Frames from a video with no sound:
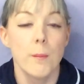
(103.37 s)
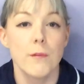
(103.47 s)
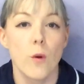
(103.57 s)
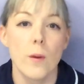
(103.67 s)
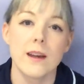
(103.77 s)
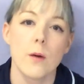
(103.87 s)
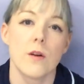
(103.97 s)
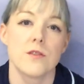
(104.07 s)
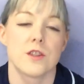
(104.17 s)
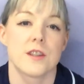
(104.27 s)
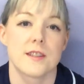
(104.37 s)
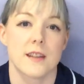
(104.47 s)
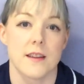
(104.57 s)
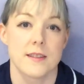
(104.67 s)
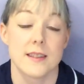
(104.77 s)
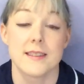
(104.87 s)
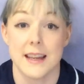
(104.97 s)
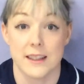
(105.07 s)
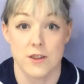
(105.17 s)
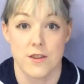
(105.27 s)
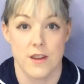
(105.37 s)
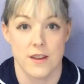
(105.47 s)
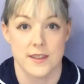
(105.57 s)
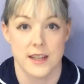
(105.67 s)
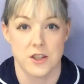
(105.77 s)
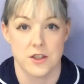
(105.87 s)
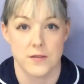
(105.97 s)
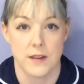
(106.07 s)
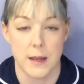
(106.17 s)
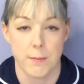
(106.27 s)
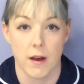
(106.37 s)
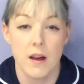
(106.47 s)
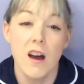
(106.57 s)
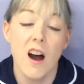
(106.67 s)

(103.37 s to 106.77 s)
Before we go on to discuss the second and third stages of labour,